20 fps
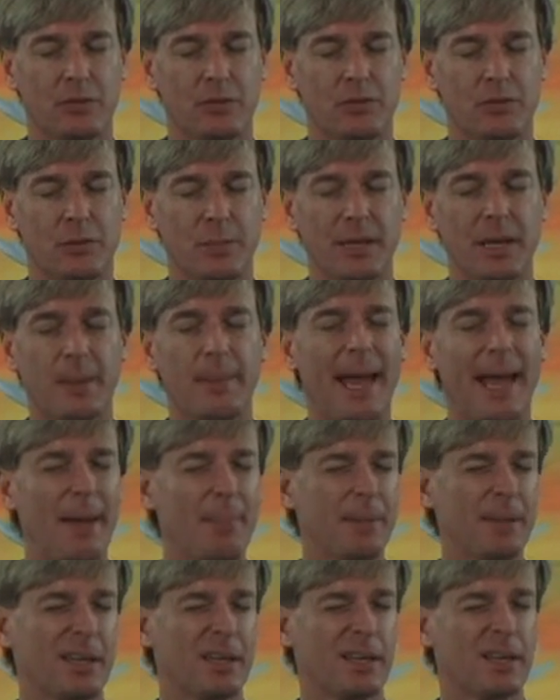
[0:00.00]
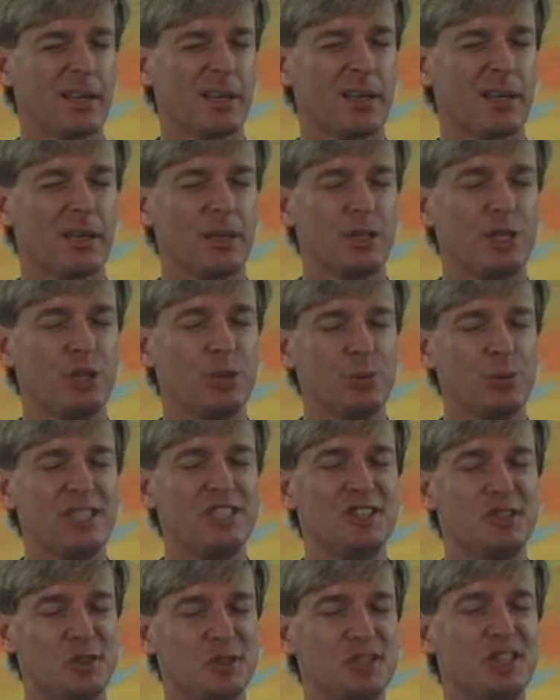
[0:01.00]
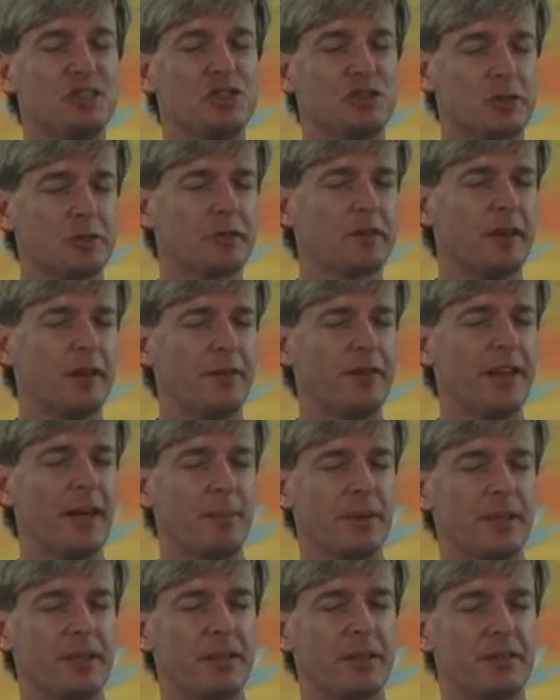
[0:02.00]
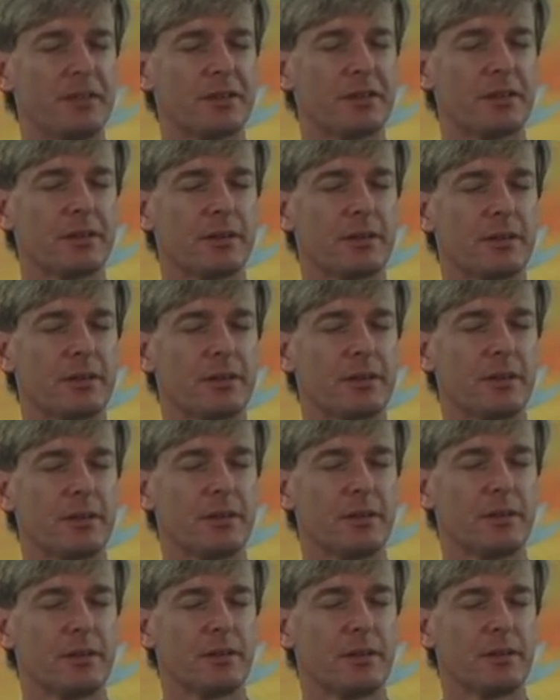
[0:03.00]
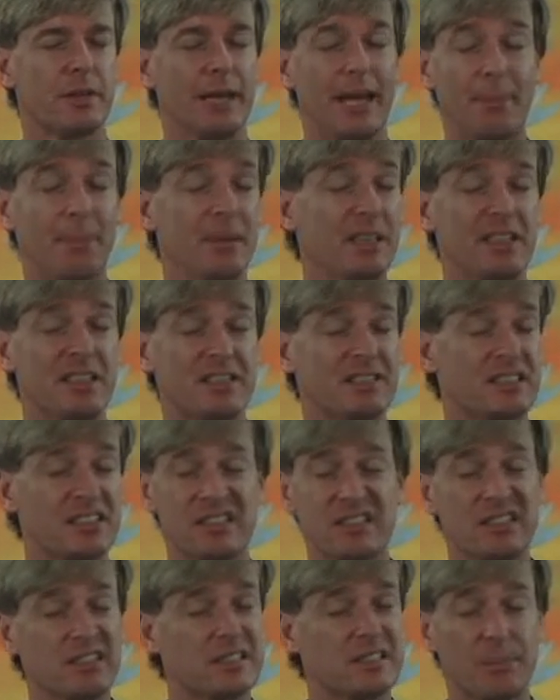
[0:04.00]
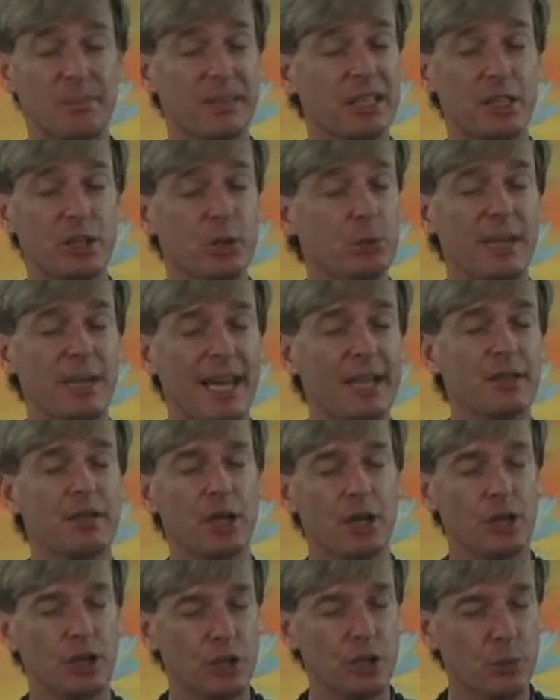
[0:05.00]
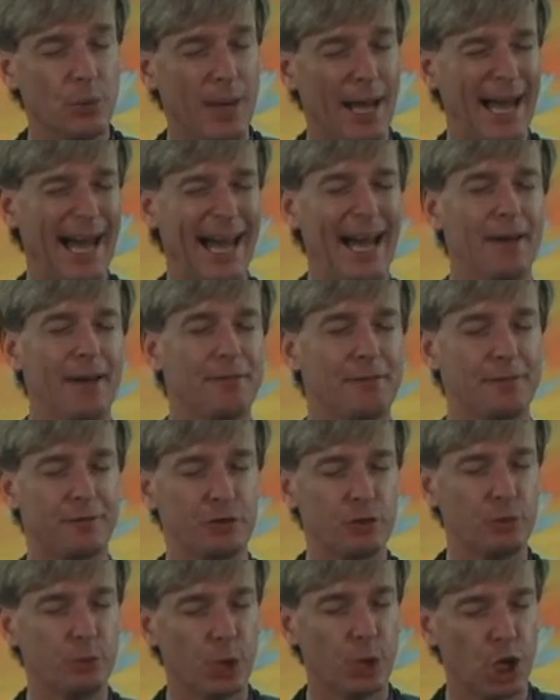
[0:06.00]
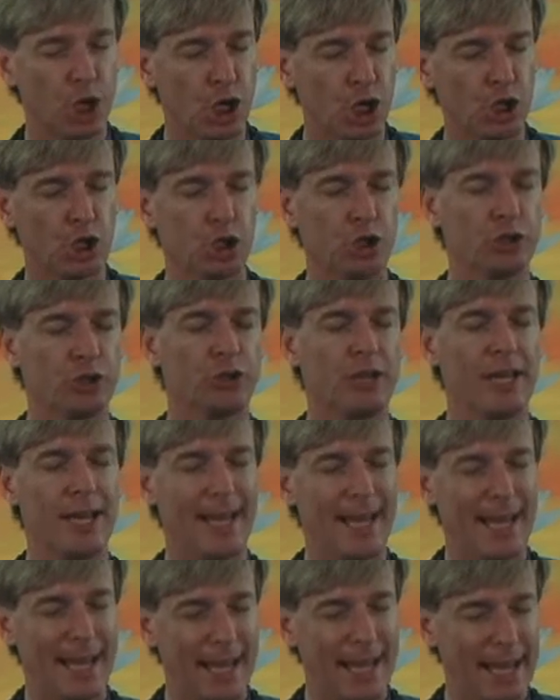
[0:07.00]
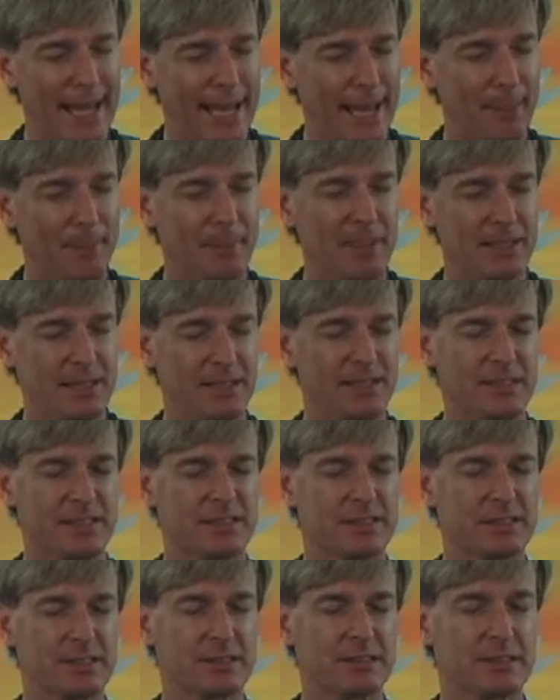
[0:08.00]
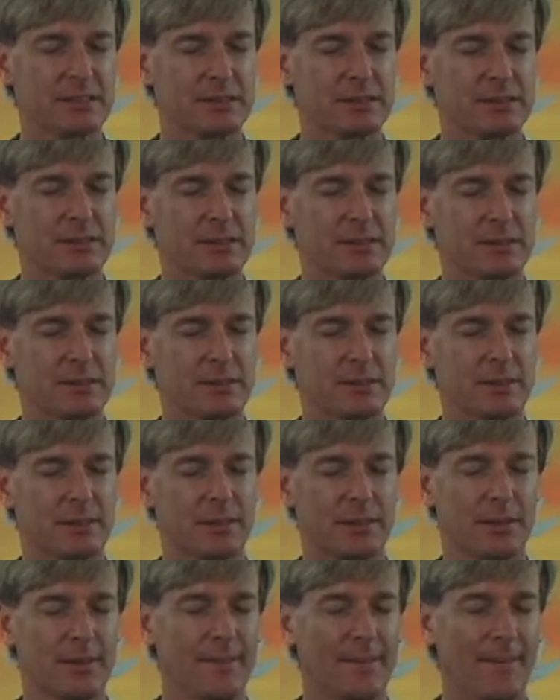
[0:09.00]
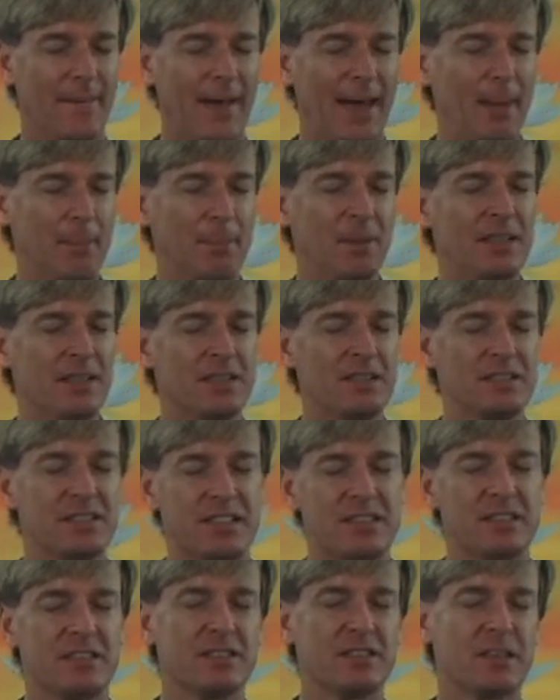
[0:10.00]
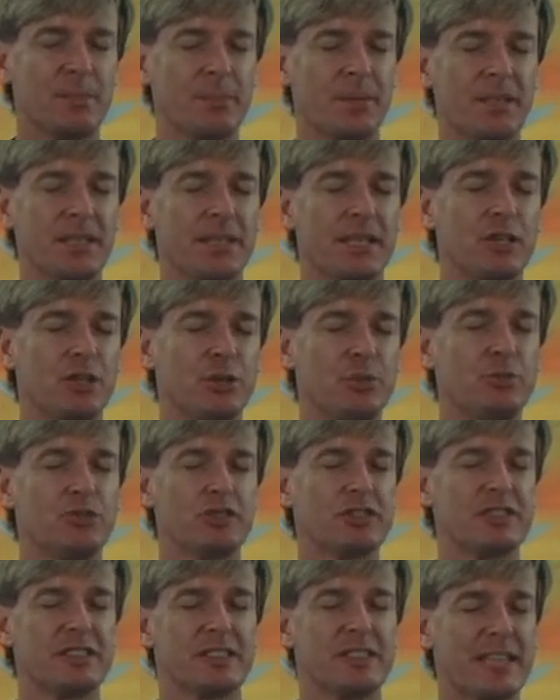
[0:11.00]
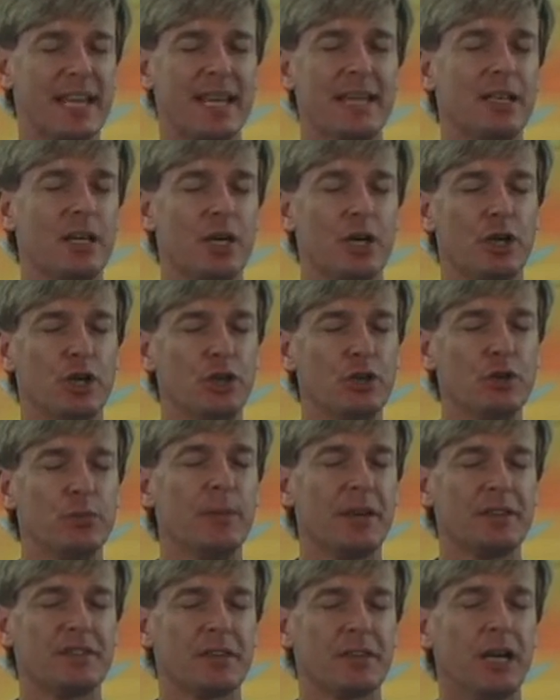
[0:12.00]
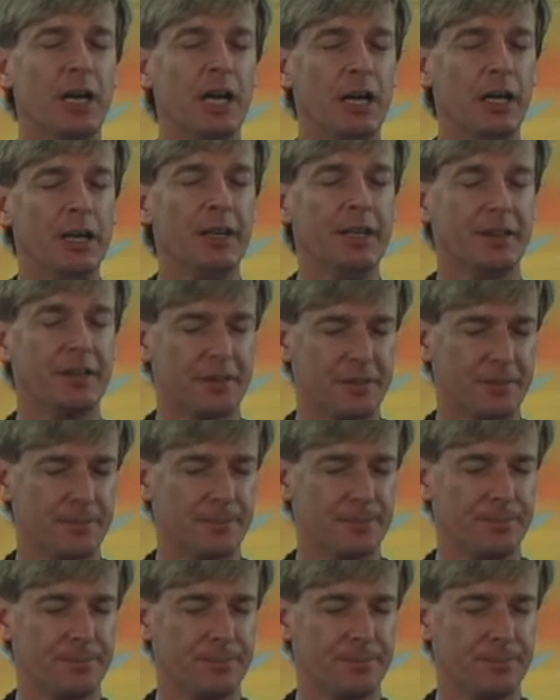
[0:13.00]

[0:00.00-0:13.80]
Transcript: To become happy, you need to teach yourself happiness. Happiness isn't something you get. You have to earn happiness. Happiness isn't something that you just attain. You must earn it.